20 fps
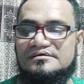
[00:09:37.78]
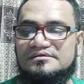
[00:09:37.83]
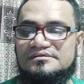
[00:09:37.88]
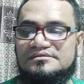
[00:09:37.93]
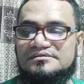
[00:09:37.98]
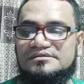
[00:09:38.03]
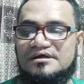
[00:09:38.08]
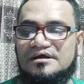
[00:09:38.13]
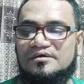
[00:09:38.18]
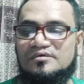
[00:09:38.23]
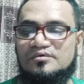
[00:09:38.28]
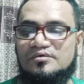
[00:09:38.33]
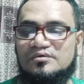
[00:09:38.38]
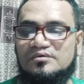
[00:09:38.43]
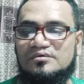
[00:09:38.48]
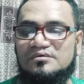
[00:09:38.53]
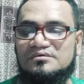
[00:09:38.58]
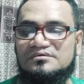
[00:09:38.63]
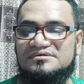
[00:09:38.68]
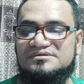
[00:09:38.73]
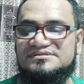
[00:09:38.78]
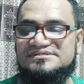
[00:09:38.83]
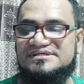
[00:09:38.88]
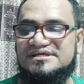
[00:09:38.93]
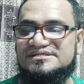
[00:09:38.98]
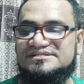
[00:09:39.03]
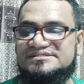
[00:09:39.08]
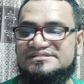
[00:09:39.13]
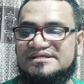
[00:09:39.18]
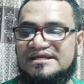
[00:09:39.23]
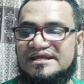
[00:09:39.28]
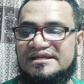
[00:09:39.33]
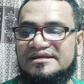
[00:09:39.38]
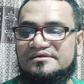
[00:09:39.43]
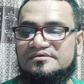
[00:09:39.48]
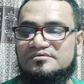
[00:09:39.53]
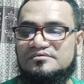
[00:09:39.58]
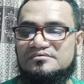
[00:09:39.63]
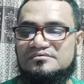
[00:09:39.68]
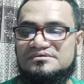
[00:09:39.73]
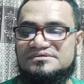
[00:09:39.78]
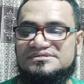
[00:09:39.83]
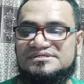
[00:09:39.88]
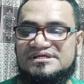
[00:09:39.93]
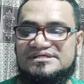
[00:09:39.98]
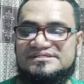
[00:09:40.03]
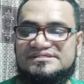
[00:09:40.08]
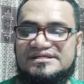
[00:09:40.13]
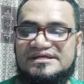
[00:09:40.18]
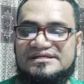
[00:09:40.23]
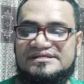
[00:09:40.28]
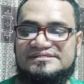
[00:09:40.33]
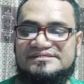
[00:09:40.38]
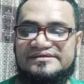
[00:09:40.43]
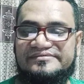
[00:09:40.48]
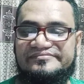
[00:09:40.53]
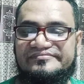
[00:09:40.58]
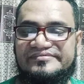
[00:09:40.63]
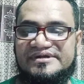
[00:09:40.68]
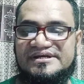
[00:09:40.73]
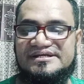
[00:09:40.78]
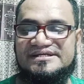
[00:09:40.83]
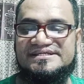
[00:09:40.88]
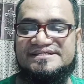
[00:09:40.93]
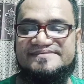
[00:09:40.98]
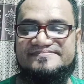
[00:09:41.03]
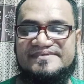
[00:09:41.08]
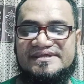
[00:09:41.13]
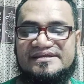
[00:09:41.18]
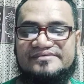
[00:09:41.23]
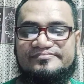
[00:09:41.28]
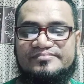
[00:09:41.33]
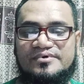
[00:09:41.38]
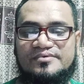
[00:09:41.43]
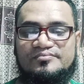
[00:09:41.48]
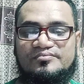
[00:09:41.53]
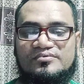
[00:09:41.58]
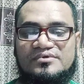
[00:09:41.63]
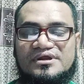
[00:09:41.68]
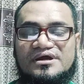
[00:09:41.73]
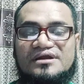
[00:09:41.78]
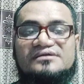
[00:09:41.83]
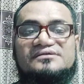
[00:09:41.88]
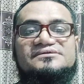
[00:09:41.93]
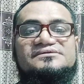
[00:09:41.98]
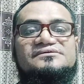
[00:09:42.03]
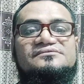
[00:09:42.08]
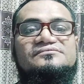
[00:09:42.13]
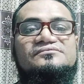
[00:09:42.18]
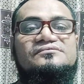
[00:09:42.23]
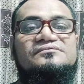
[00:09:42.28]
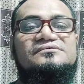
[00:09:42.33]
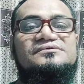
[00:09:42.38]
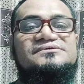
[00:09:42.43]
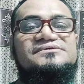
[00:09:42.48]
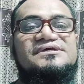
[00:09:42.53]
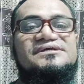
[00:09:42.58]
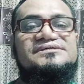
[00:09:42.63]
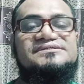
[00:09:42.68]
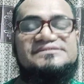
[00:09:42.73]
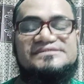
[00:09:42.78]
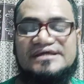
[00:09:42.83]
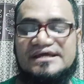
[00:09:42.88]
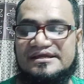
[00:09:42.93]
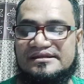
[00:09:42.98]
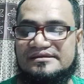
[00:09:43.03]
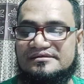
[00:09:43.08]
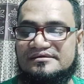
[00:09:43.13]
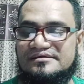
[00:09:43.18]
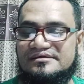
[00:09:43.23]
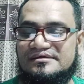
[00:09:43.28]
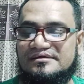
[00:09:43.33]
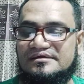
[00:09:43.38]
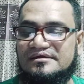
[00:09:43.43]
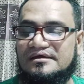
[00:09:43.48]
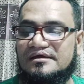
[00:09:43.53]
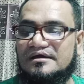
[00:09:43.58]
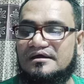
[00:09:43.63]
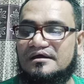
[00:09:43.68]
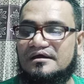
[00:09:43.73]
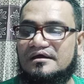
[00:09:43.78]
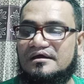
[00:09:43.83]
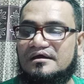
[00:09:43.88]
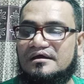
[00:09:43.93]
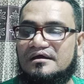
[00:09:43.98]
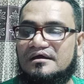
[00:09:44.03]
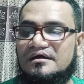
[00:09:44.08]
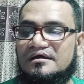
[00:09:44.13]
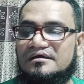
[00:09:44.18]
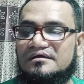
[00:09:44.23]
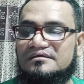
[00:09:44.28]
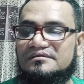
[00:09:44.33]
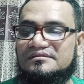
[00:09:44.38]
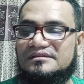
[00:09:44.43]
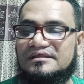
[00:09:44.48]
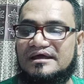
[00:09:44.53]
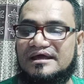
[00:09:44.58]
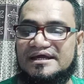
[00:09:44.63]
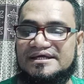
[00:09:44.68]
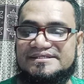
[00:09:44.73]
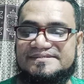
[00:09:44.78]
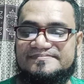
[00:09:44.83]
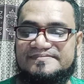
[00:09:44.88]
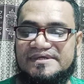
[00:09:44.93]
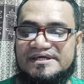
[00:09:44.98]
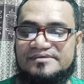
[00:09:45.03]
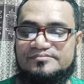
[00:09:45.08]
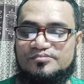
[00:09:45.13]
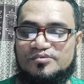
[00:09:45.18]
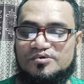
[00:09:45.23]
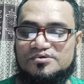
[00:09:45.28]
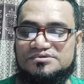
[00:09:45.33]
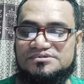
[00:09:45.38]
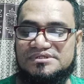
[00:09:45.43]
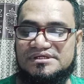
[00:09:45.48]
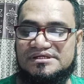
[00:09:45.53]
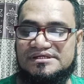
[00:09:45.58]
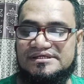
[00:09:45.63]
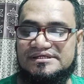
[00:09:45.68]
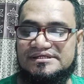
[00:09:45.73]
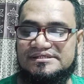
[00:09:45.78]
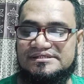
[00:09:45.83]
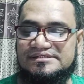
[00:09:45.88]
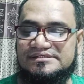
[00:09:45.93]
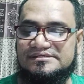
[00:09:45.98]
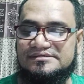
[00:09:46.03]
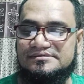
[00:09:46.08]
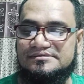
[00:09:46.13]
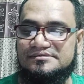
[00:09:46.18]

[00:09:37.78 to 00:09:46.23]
The Google Sustain is a free display in popular Google Sustain that explain most on it.